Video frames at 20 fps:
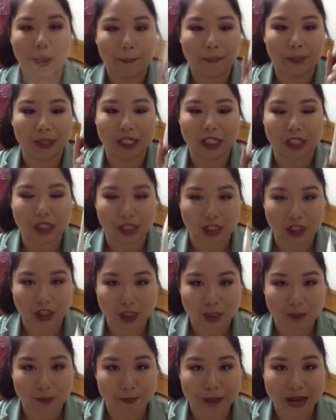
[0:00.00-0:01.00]
but it's like
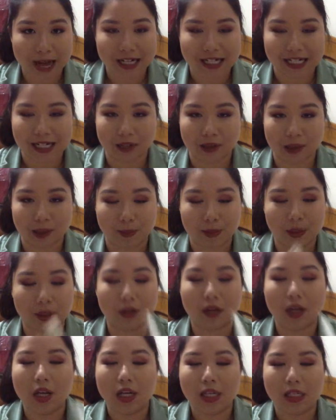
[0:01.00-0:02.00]
smack down the middle.